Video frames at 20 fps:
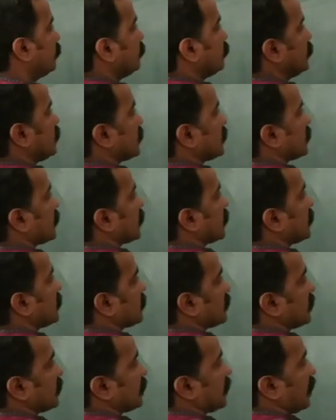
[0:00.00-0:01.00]
we just
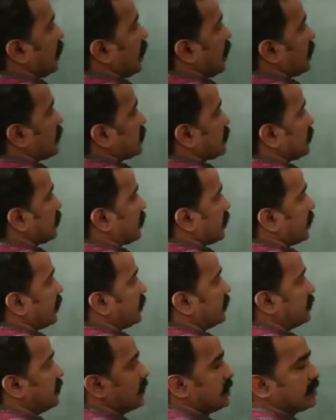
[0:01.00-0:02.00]
consider the last 3
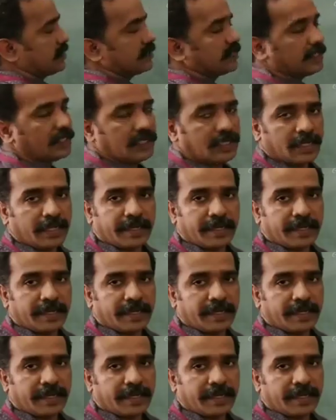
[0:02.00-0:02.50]
digits.